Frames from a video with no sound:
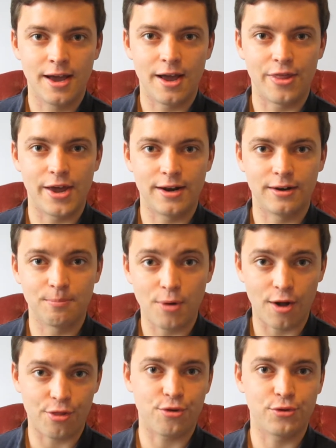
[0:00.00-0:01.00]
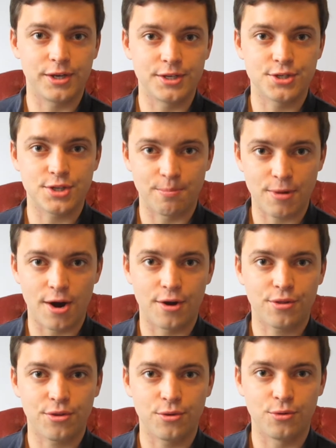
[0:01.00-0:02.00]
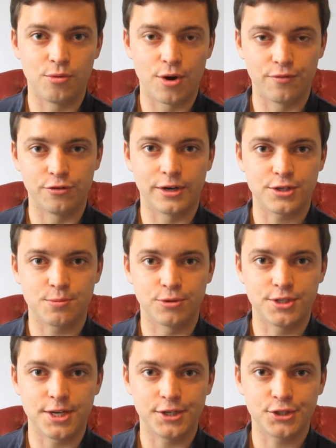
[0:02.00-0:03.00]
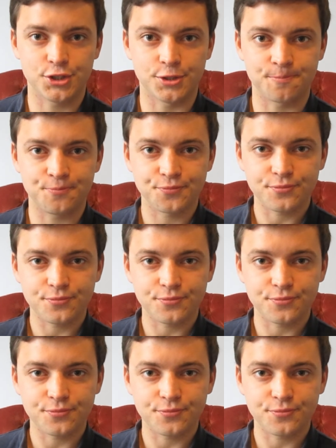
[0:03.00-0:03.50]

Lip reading: And then part three is the path to overexploitation.